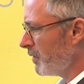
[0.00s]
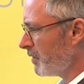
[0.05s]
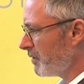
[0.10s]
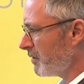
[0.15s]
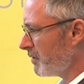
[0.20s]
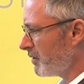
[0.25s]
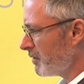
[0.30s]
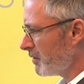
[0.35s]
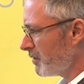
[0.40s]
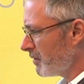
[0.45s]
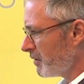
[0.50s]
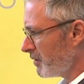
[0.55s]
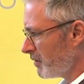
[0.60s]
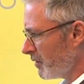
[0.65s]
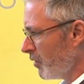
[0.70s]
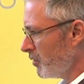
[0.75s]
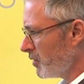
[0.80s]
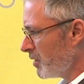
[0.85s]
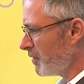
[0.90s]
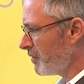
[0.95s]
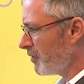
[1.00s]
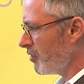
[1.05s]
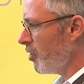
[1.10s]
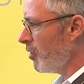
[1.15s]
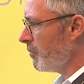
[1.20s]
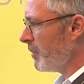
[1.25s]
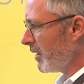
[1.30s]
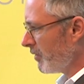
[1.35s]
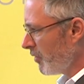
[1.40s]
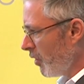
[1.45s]
so
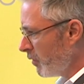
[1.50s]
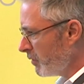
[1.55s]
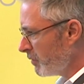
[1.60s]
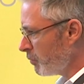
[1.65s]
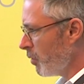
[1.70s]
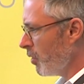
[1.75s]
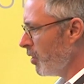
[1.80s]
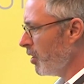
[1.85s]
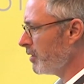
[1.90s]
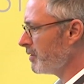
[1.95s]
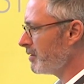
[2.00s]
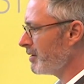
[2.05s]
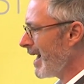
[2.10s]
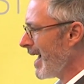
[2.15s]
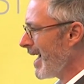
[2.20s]
disturbing, those words,